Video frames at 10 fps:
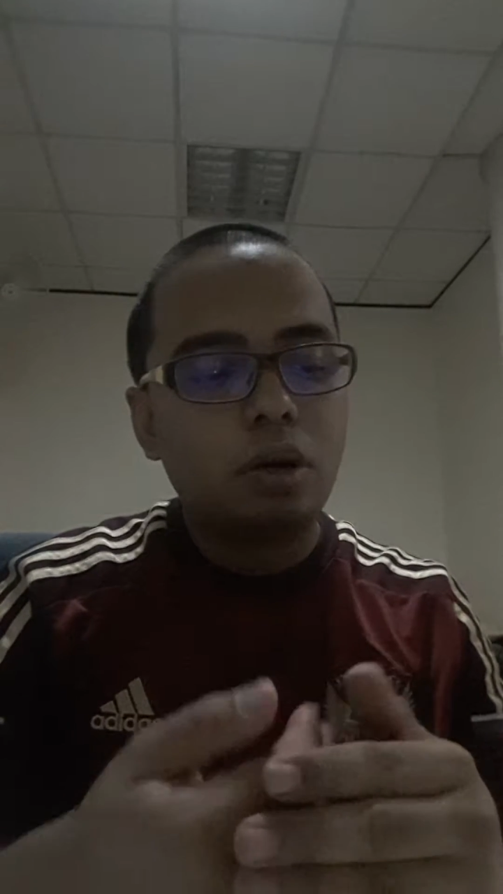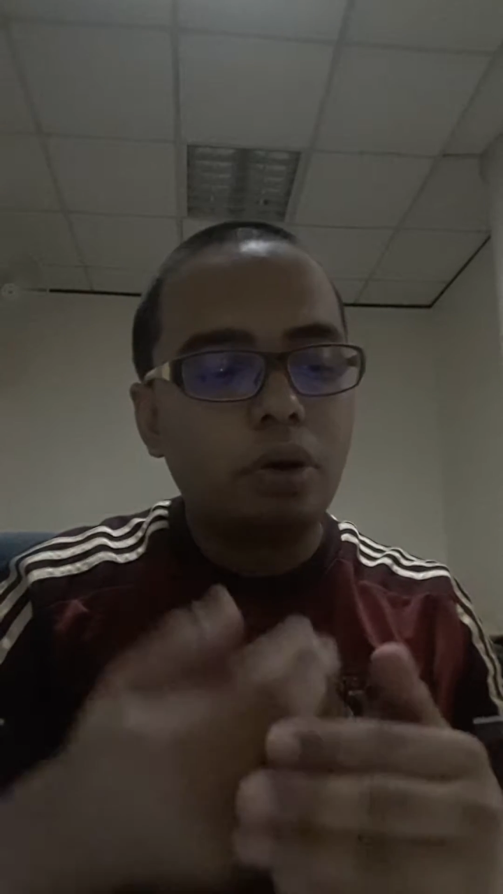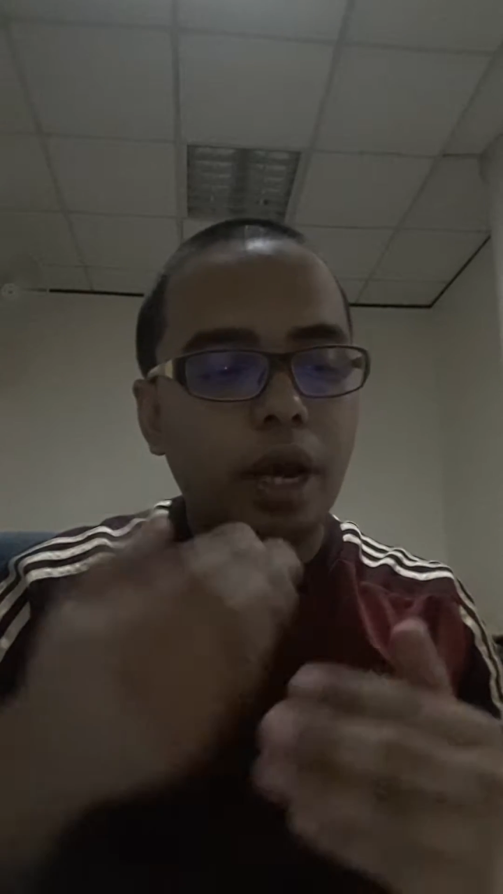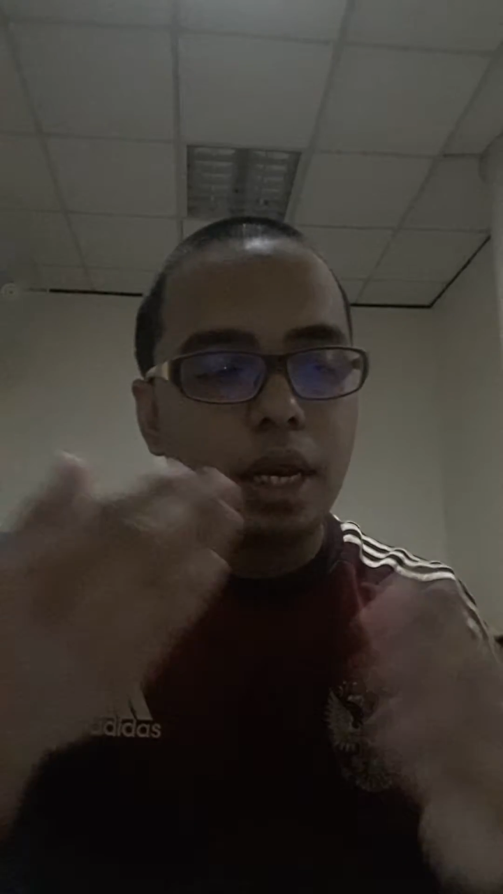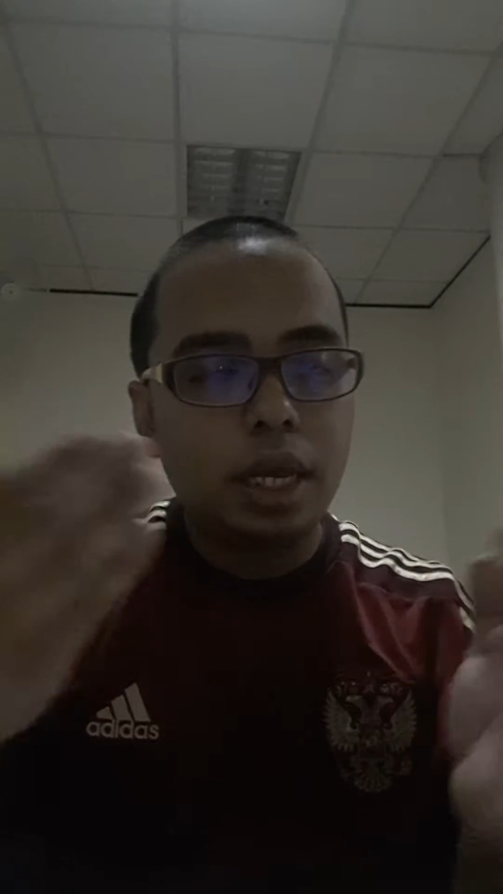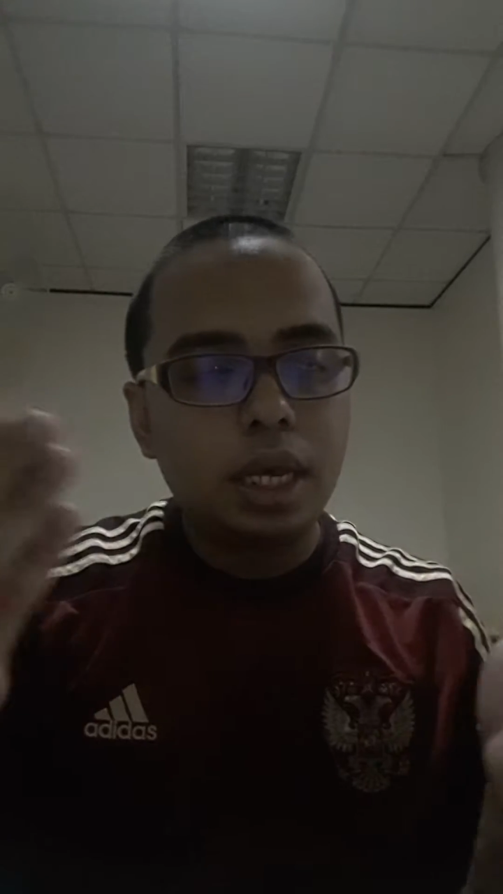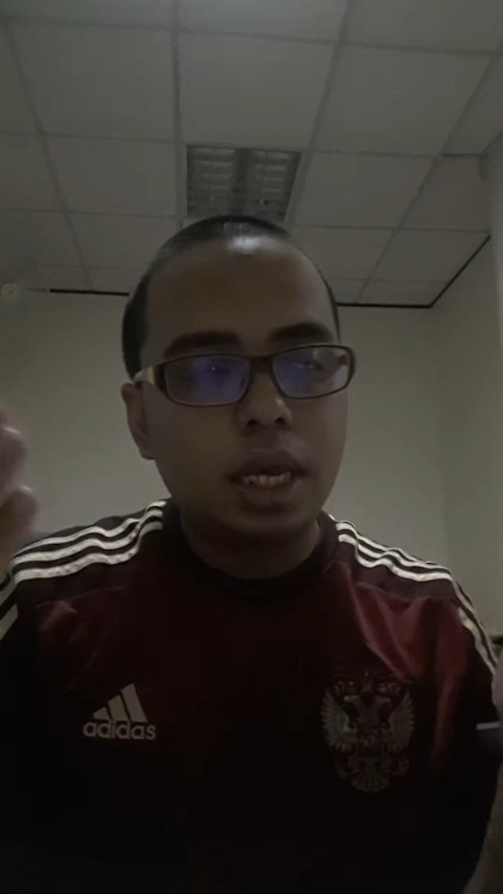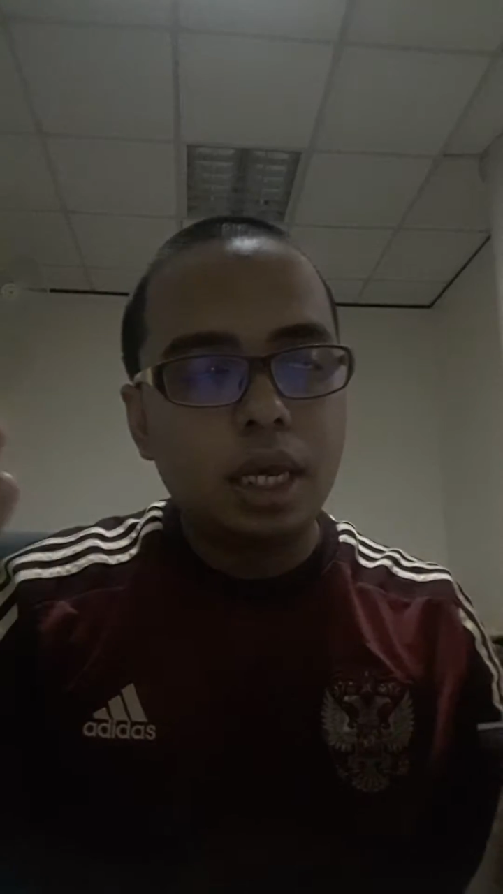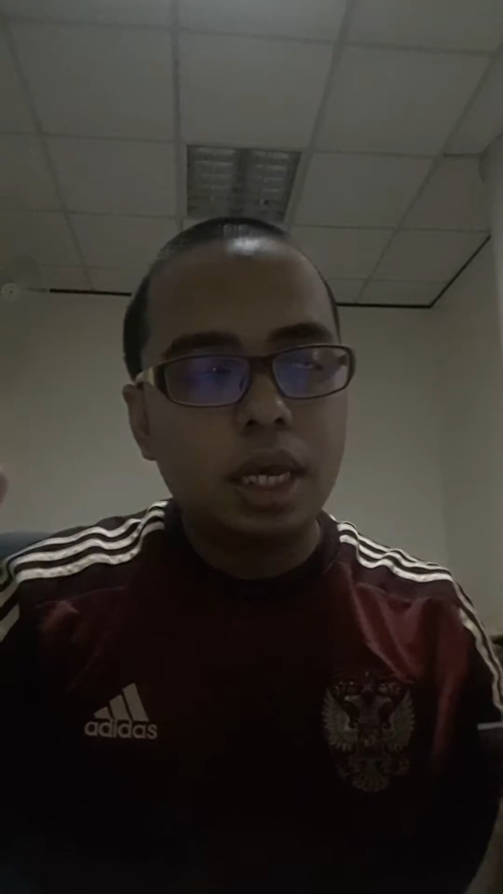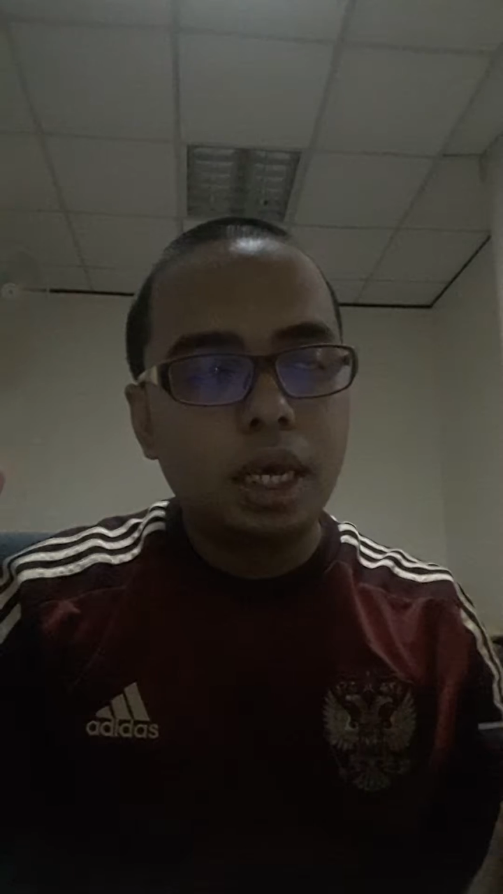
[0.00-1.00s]
or
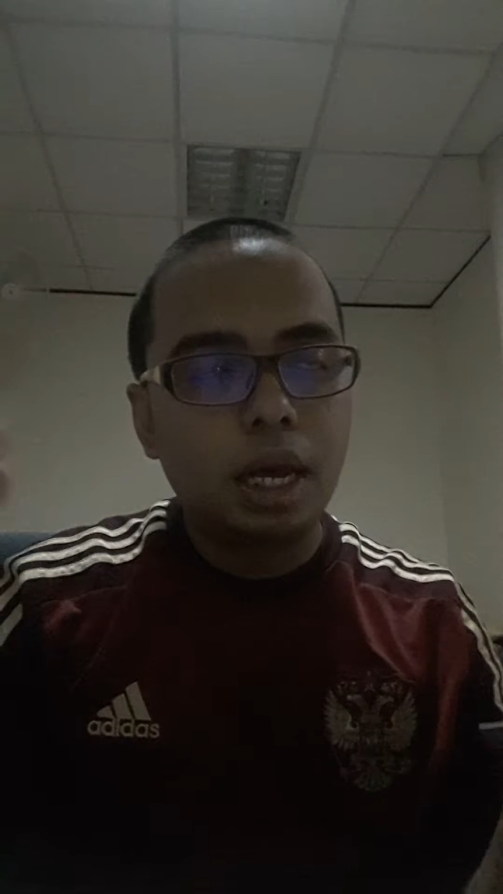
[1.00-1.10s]
any